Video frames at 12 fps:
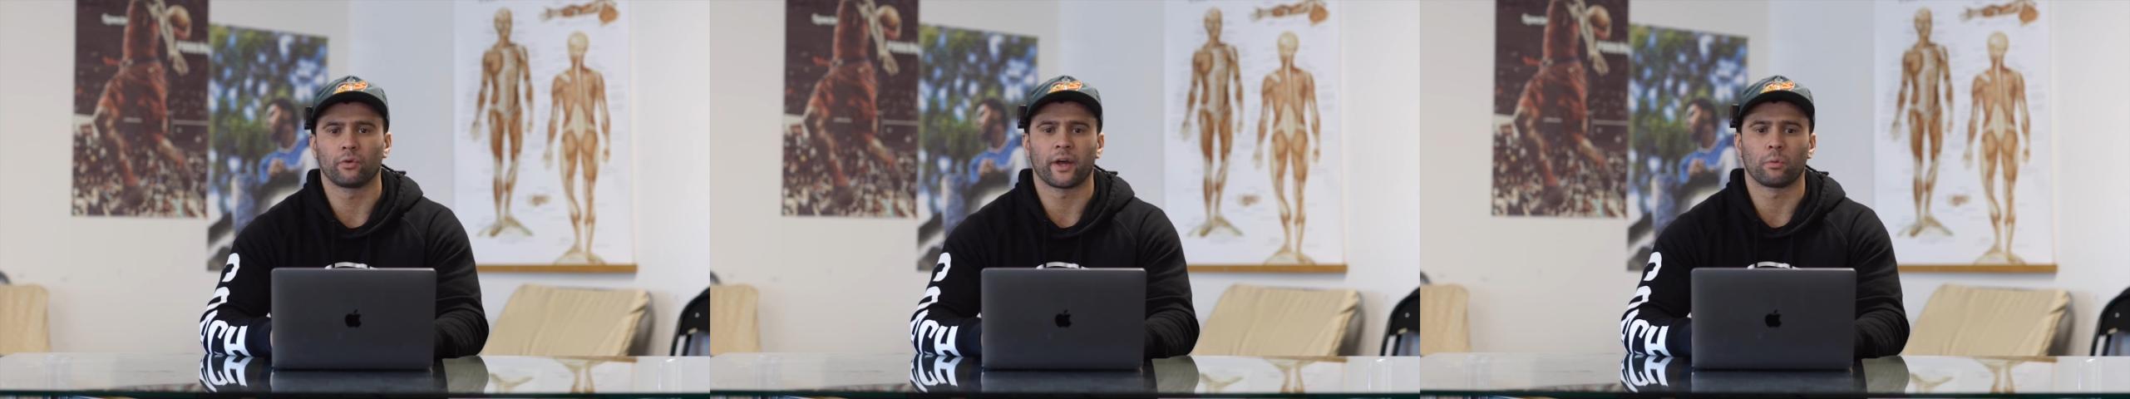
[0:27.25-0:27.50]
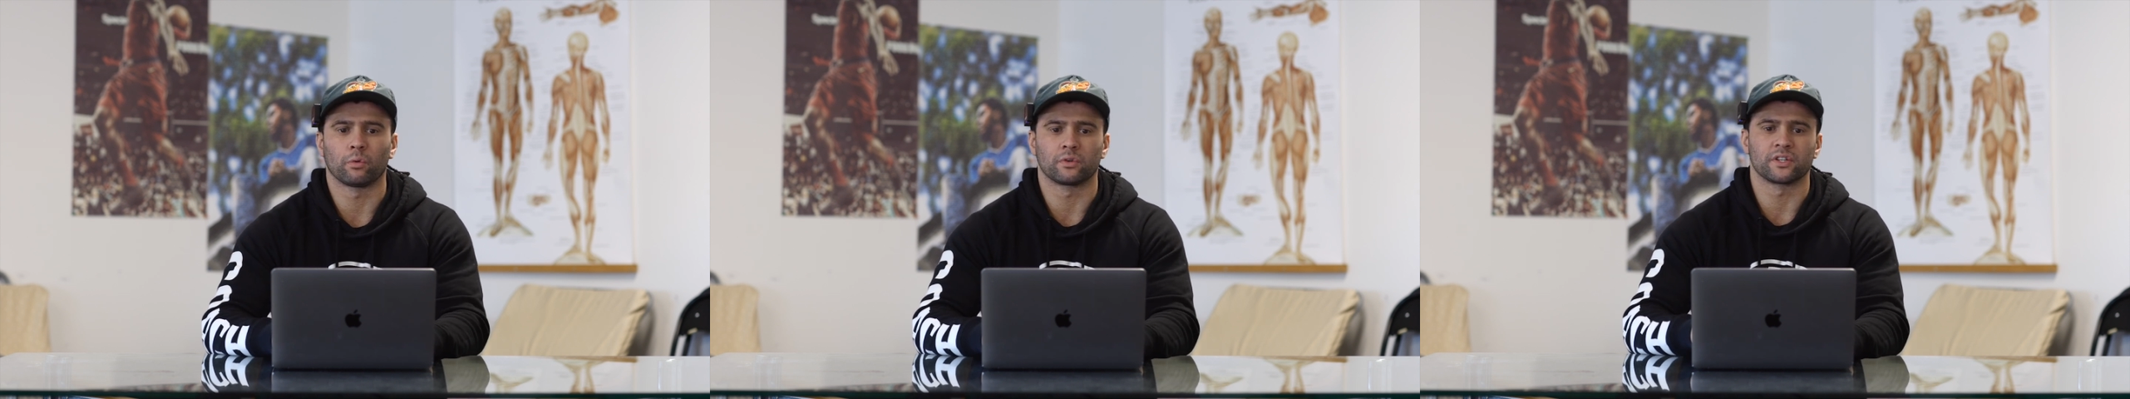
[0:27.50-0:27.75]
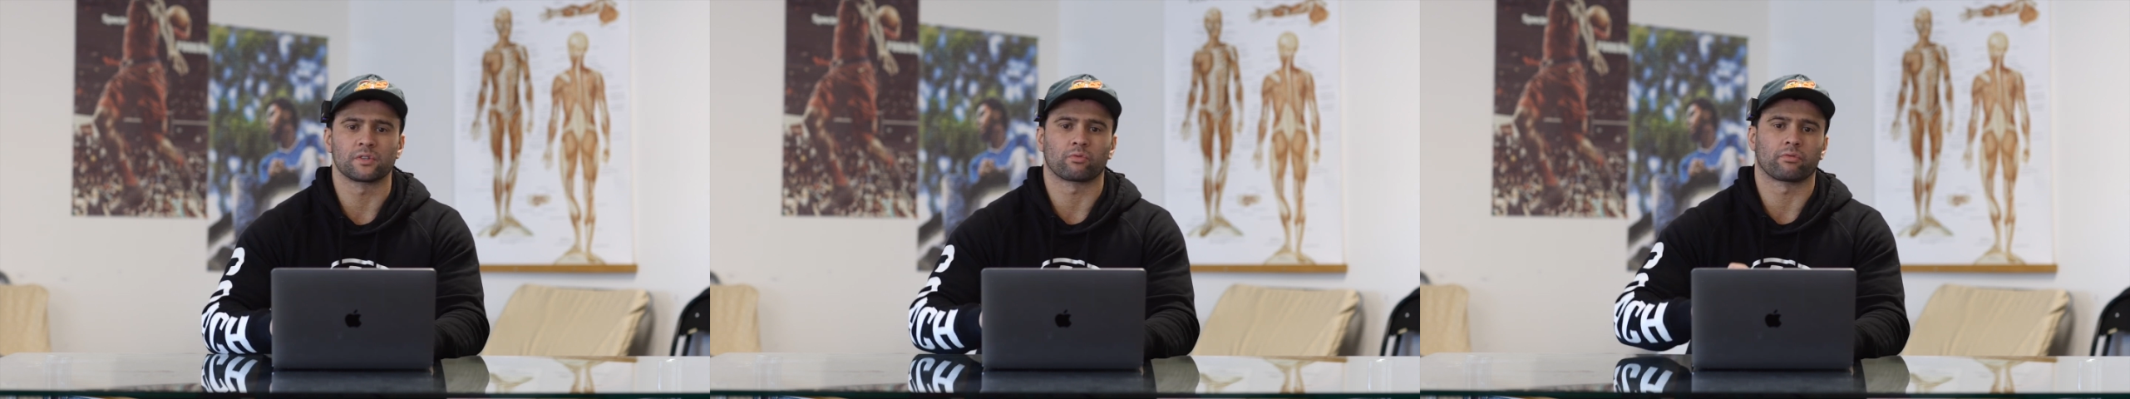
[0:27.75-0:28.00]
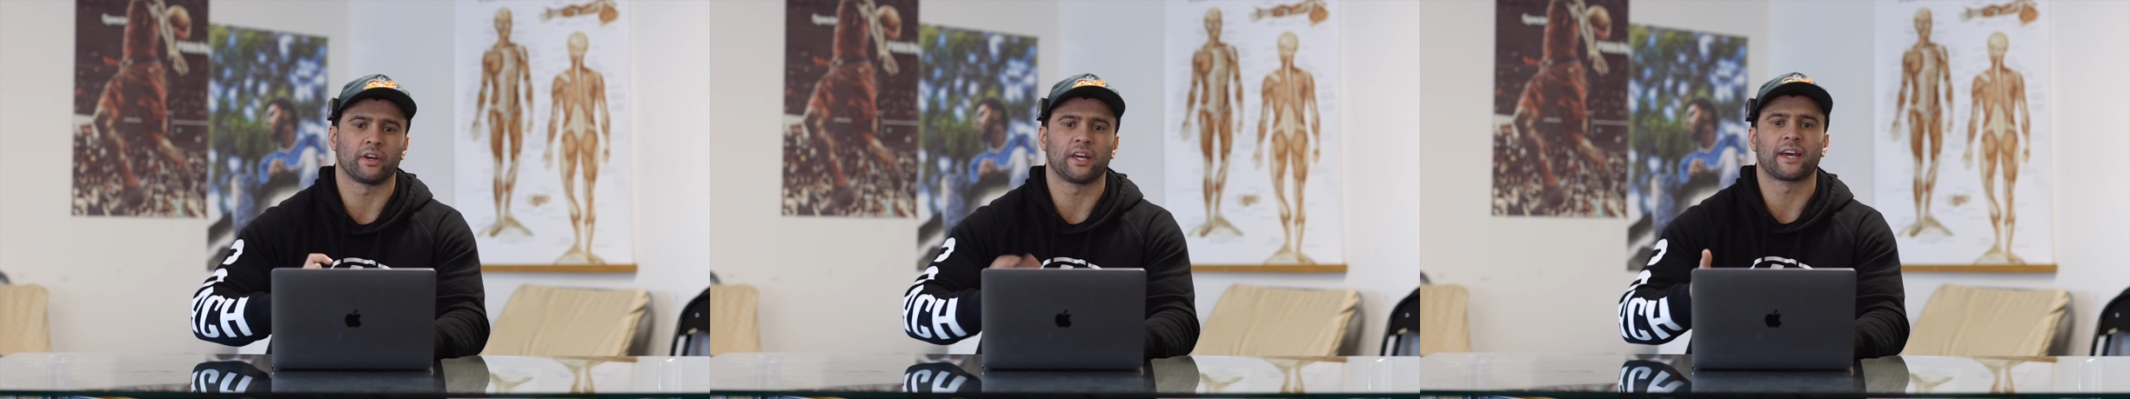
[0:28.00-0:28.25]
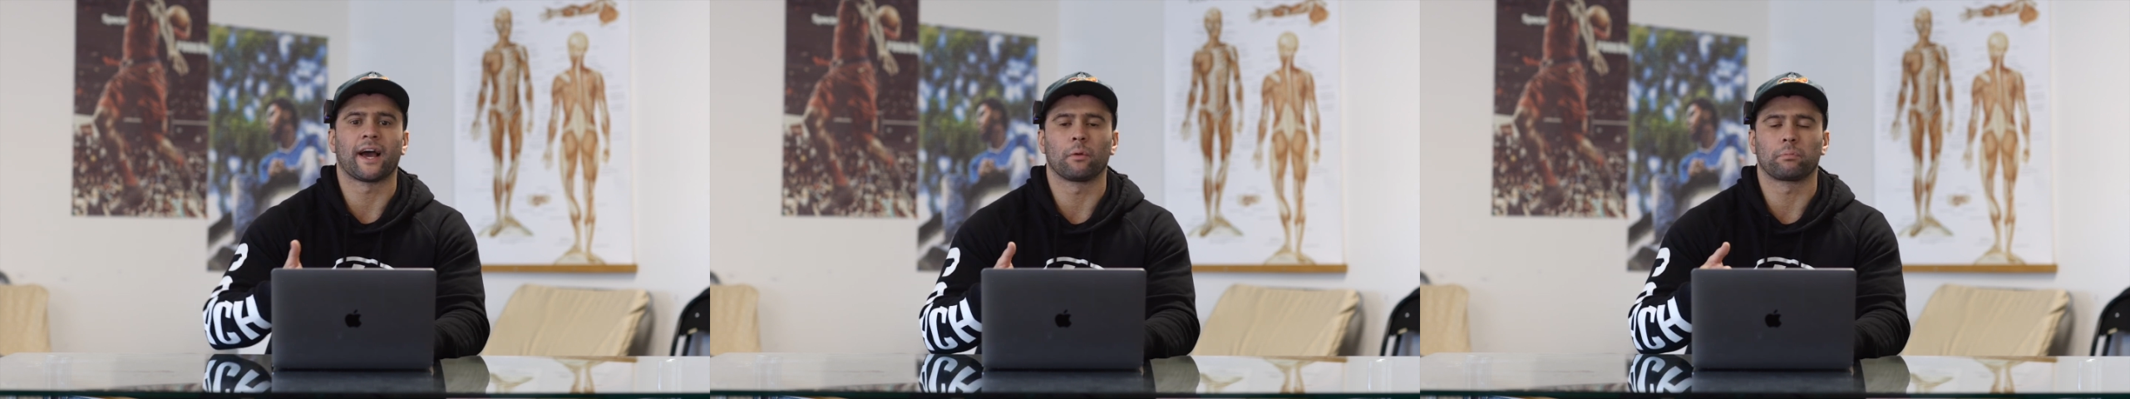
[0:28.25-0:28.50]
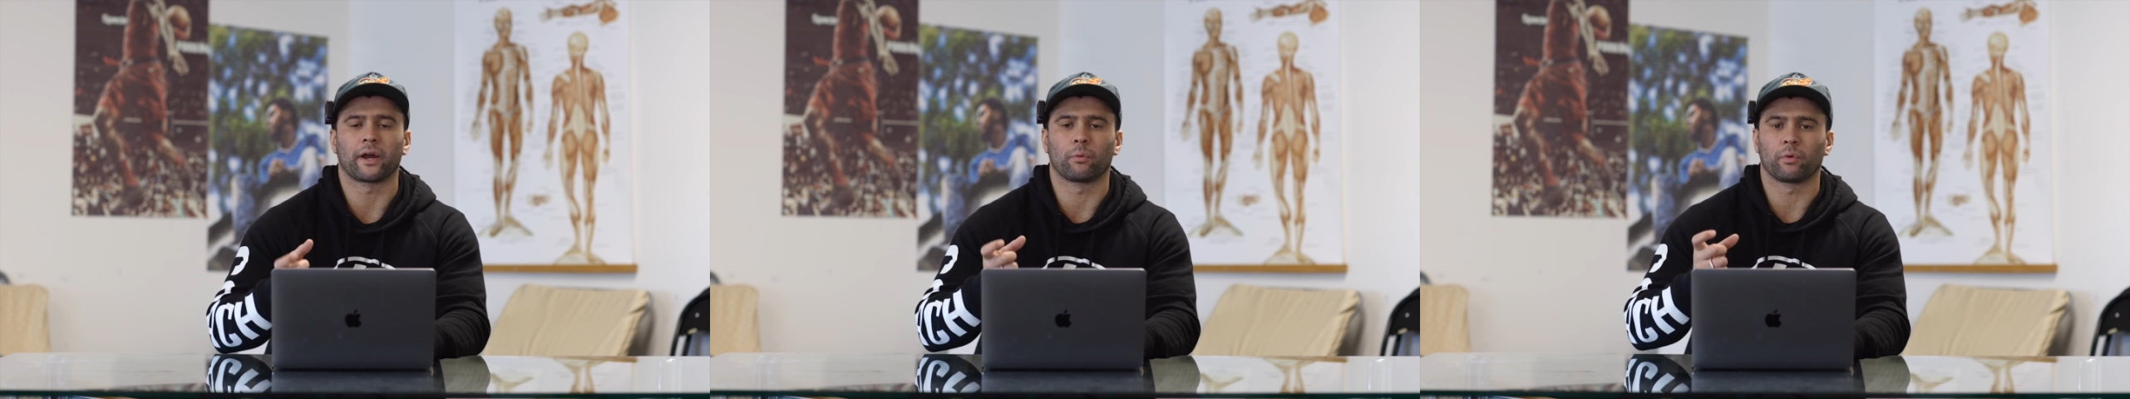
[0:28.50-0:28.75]
that will just
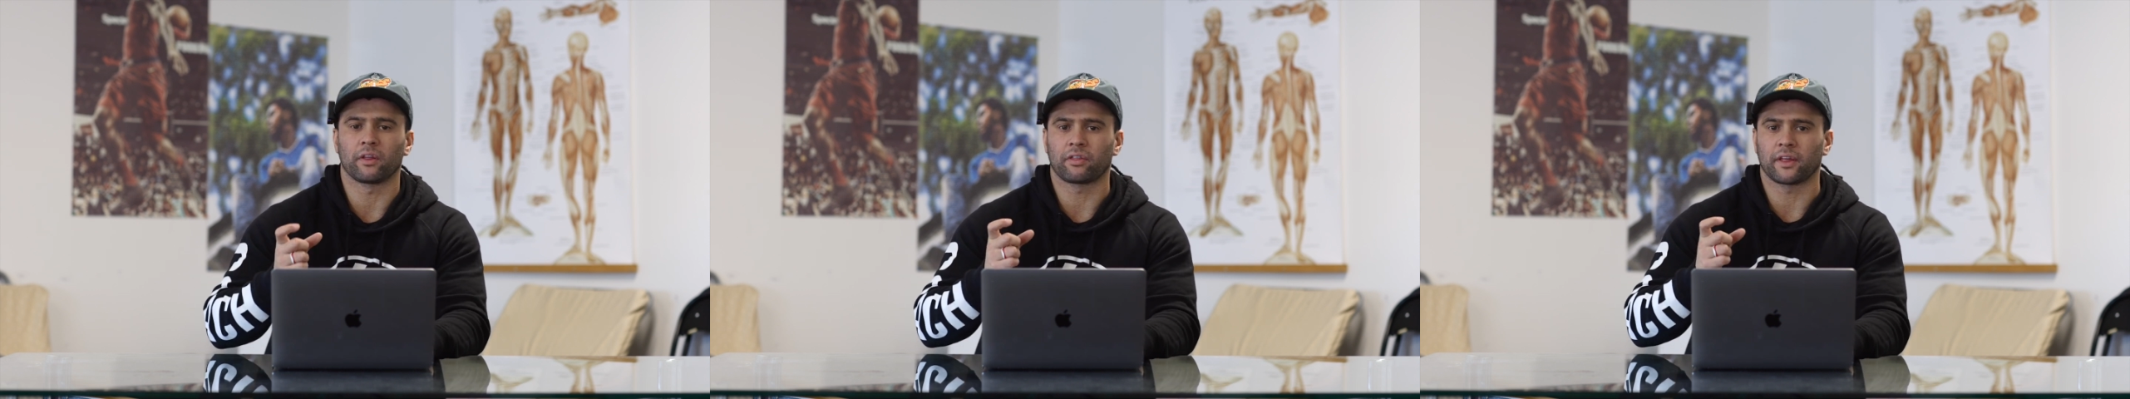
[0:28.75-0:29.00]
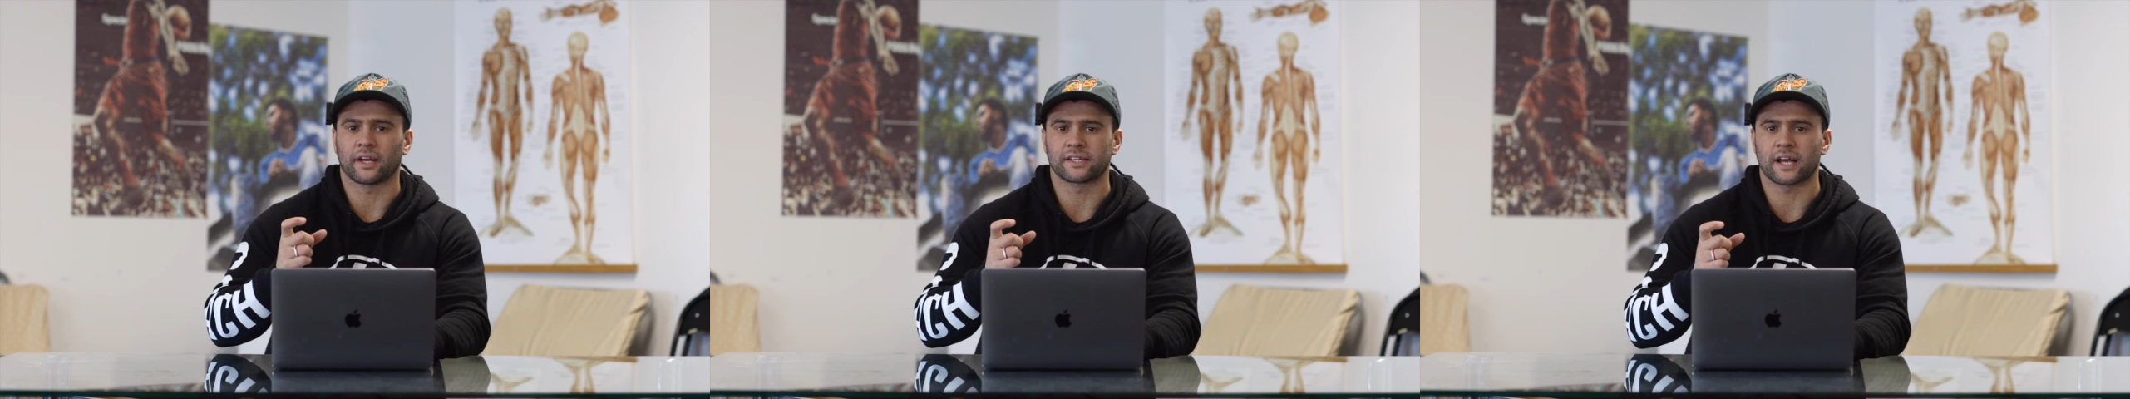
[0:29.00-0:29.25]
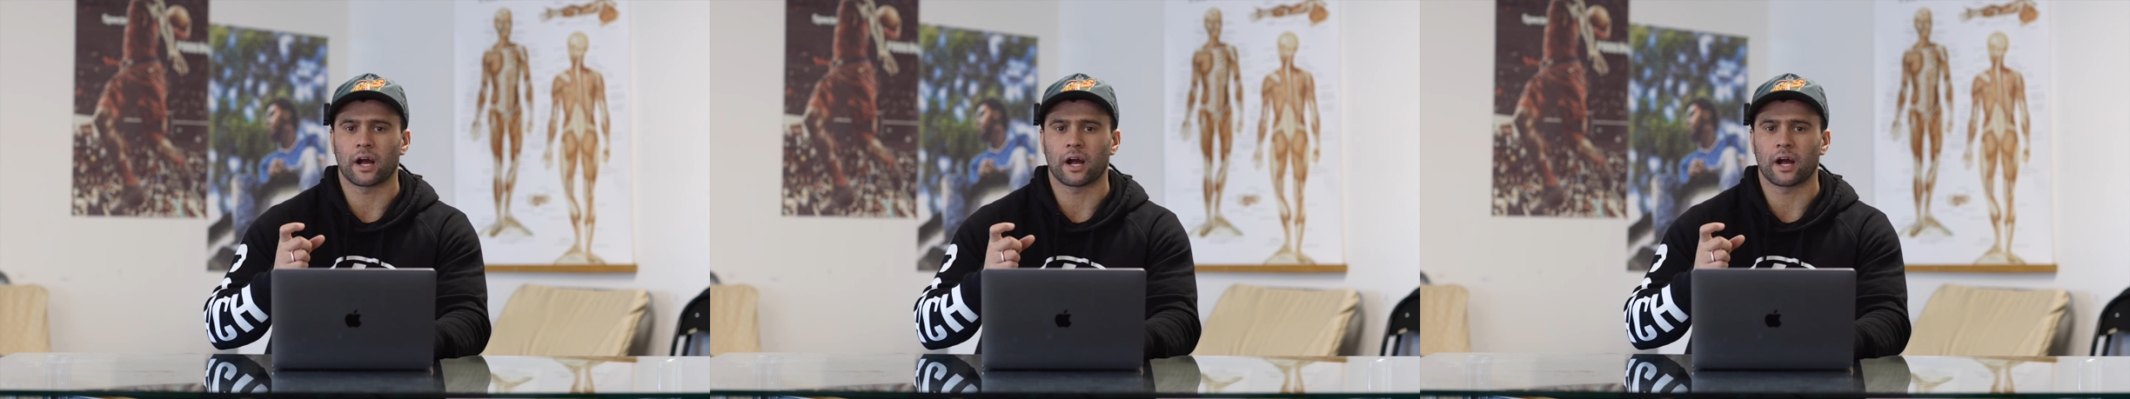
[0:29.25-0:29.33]
recalibrate where things